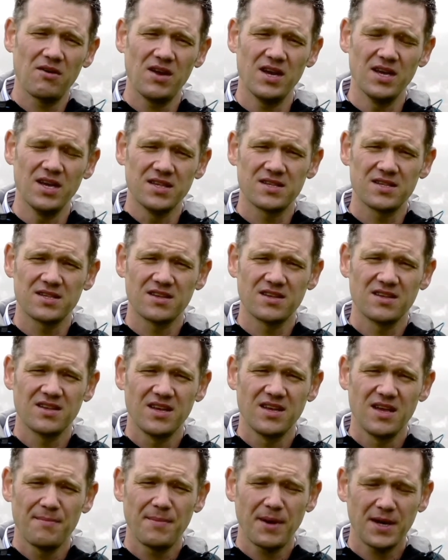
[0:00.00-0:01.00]
is,
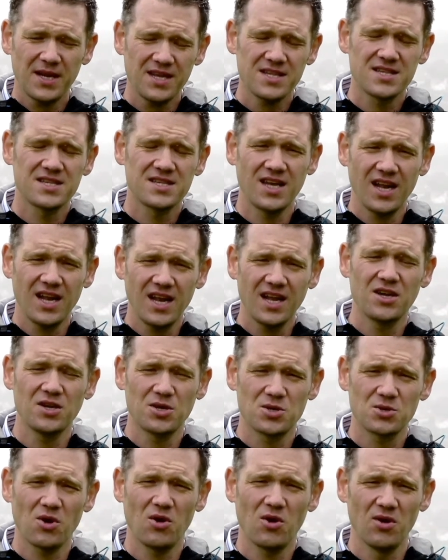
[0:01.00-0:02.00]
but he's still in
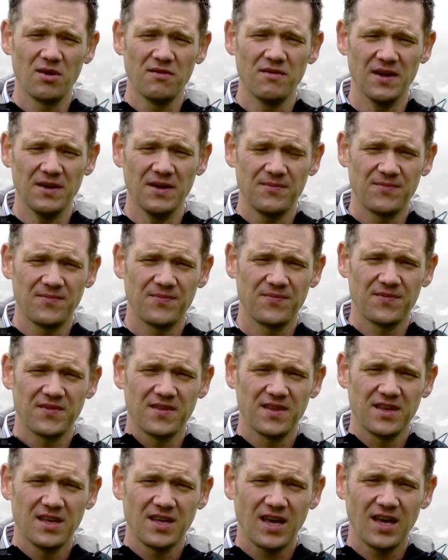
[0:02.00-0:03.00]
control of it,
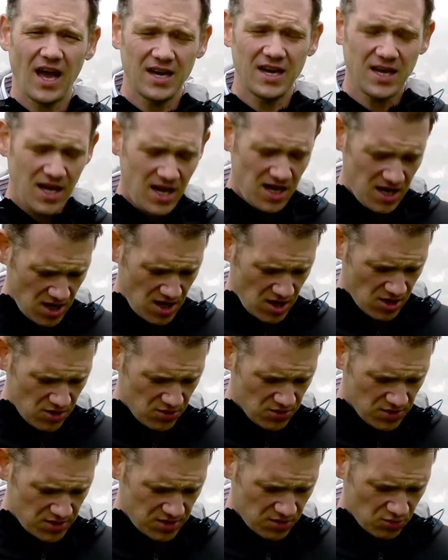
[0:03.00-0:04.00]
and he
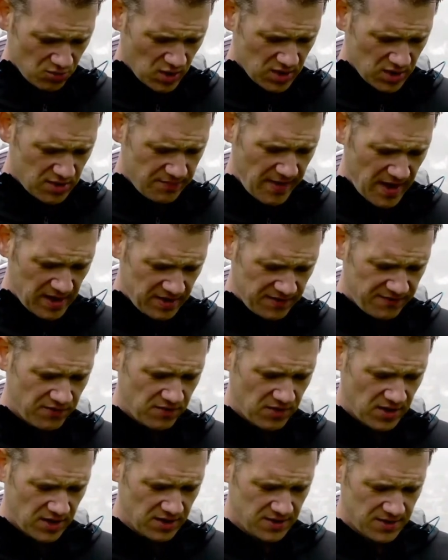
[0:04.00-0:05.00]
knows what's best
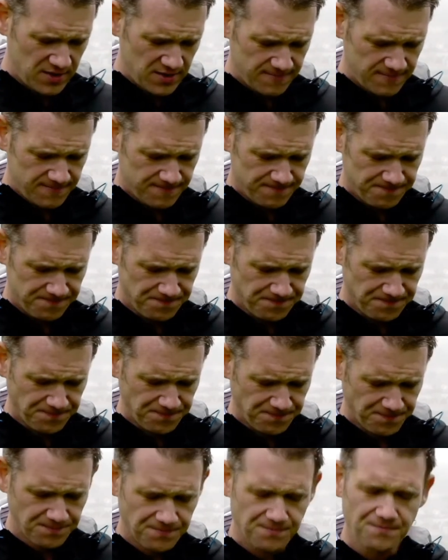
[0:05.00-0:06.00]
for us.
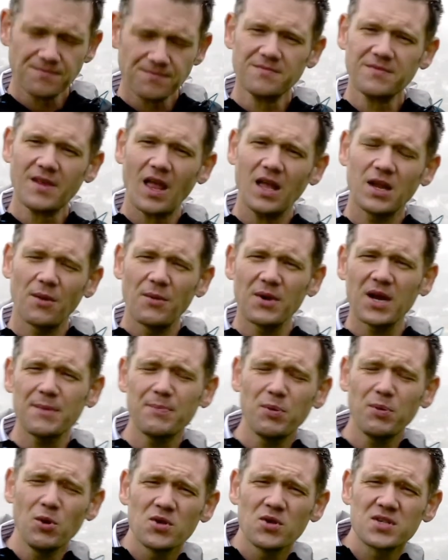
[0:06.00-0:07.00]
Now, we're going to
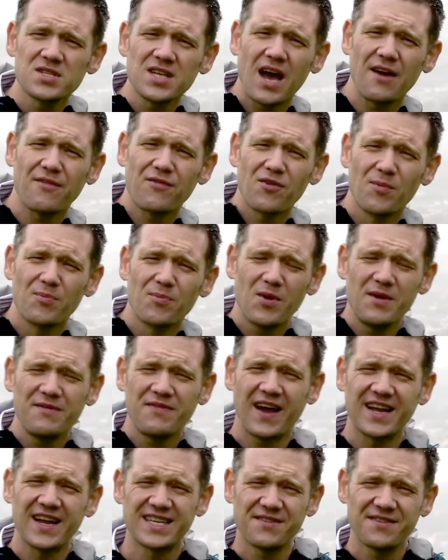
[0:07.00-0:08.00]
pause now for a brief
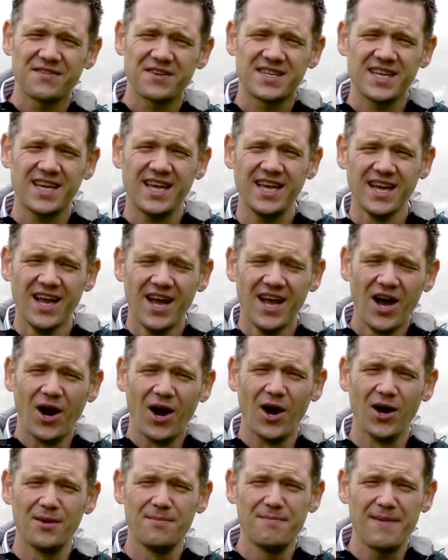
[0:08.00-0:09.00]
activity
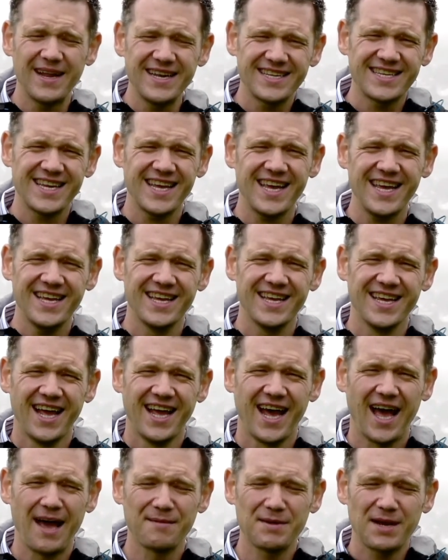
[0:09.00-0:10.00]
on Menti.
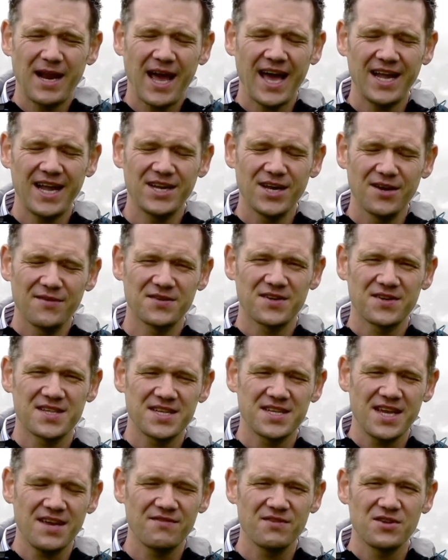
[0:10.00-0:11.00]
I'm going to hand over to
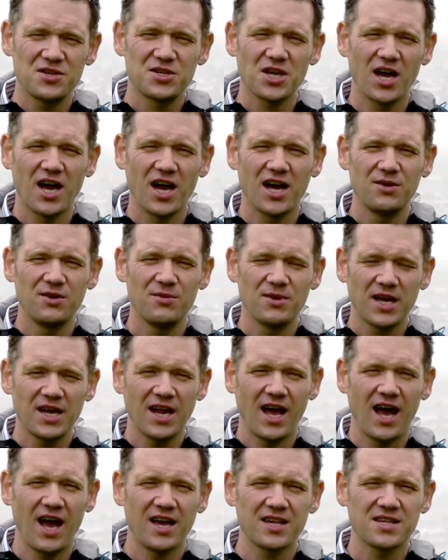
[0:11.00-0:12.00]
Steve and Sian, who are going
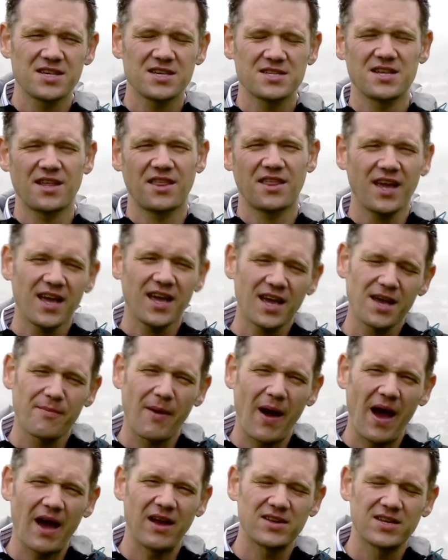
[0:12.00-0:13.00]
to ask us to think
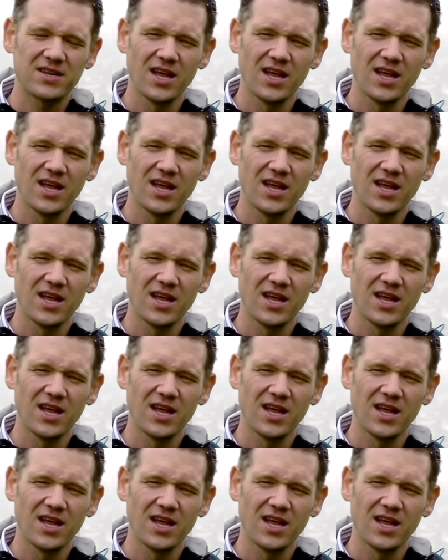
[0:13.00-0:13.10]
about